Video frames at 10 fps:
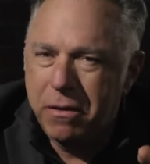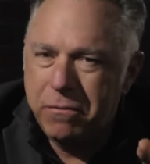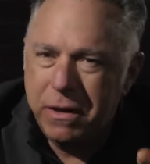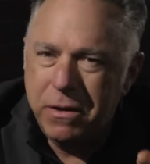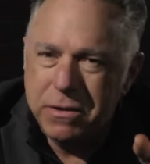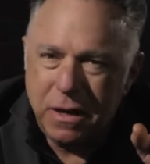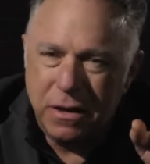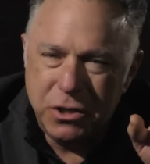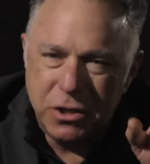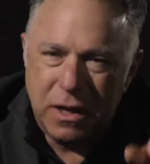figures
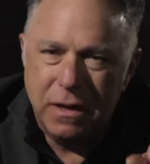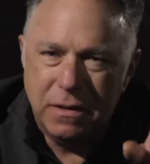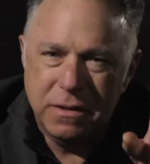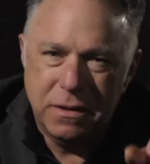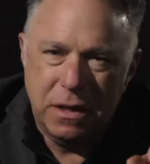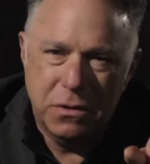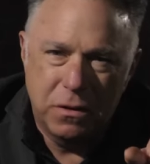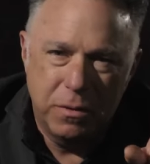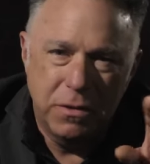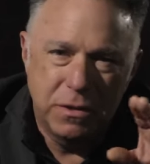on child
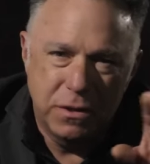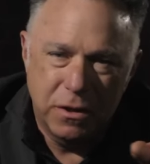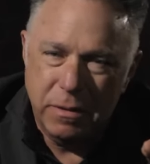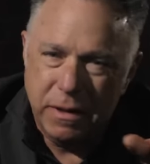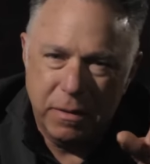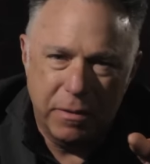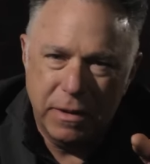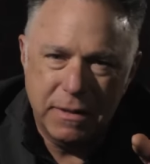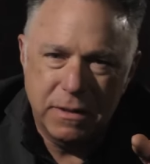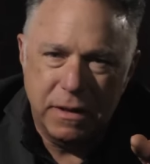sexual abuse in Germany, came out of
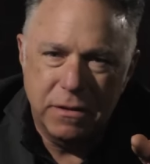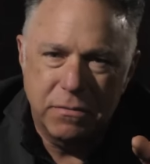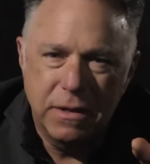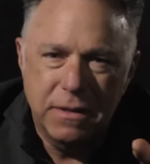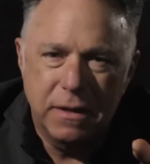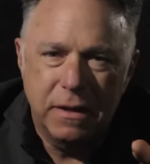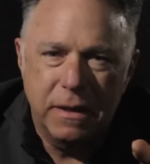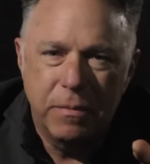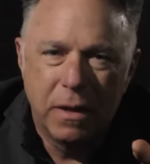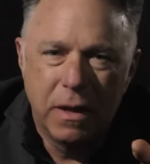that study just recently.